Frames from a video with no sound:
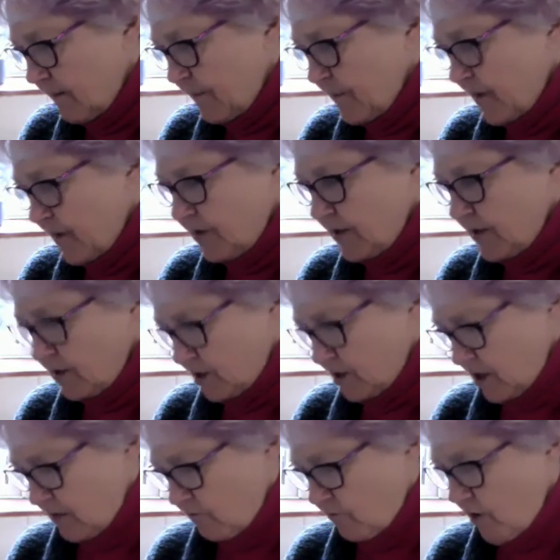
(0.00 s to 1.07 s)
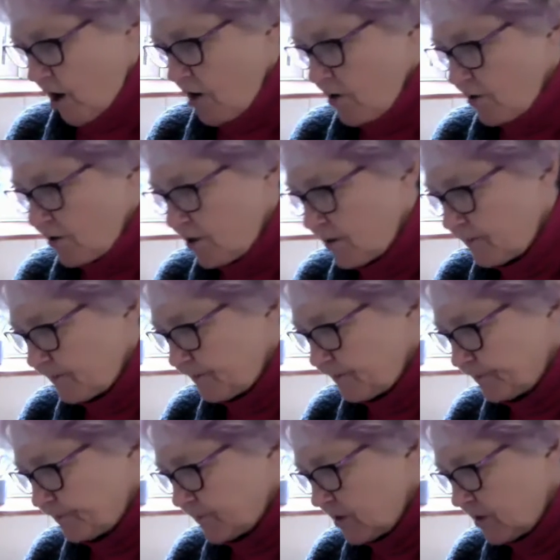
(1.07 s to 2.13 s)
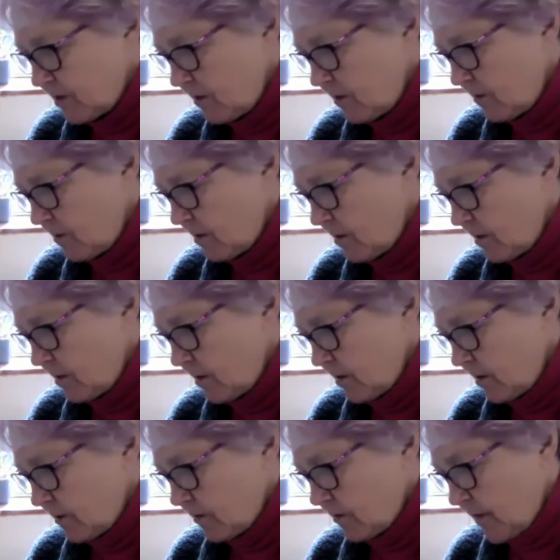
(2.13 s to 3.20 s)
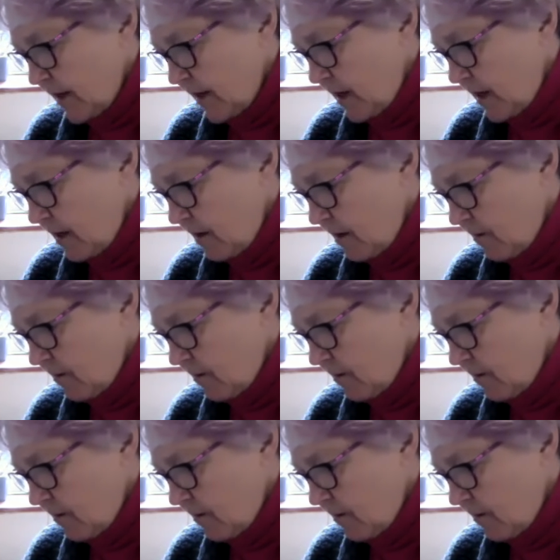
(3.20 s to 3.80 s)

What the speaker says: both inch in rows. 2, 3,